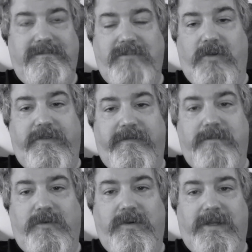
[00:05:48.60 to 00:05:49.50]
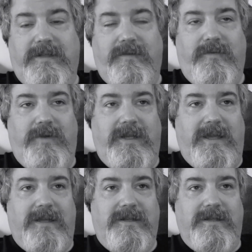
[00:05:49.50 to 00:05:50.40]
Both of them quit
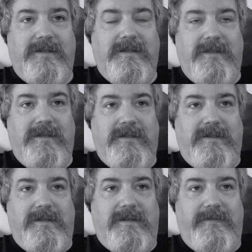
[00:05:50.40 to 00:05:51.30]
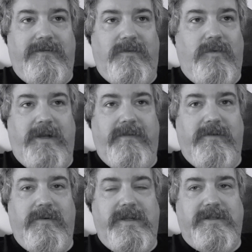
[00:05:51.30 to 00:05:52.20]
acting for whatever
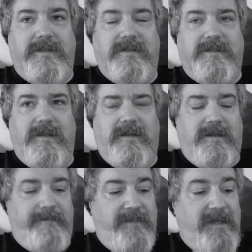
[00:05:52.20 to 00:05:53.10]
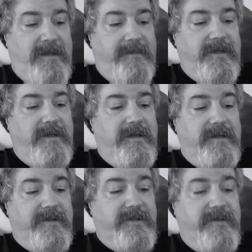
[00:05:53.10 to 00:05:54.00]
reasons.
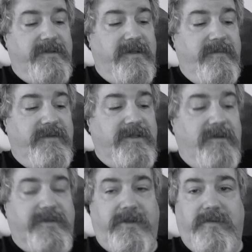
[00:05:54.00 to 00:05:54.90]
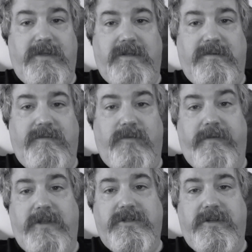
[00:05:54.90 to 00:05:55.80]
But Susan was also in
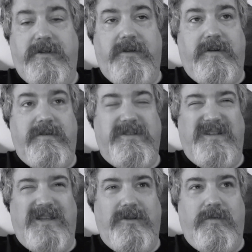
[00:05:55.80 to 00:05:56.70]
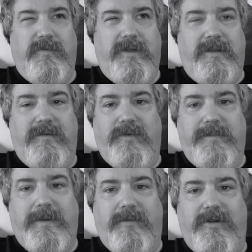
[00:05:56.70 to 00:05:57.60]
Revenge of the Nerds, and I don't really
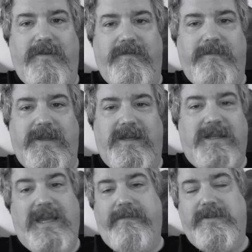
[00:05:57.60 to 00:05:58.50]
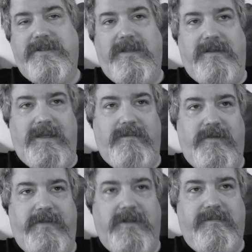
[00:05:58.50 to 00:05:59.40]
remember her from that. I haven't seen that
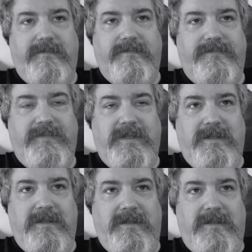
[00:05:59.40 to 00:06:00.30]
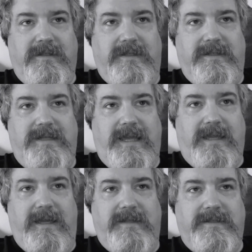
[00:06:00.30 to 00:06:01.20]
movie in
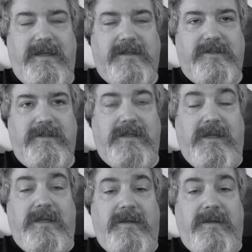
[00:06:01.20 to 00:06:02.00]
decades, actually.